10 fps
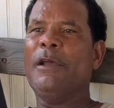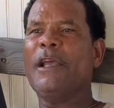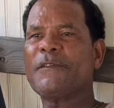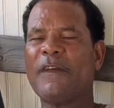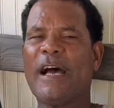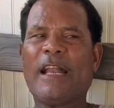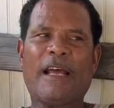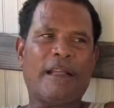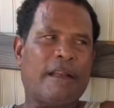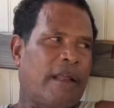His
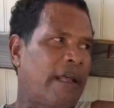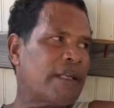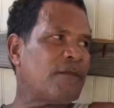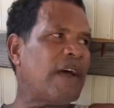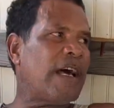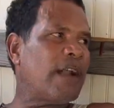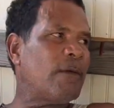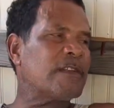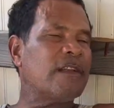father was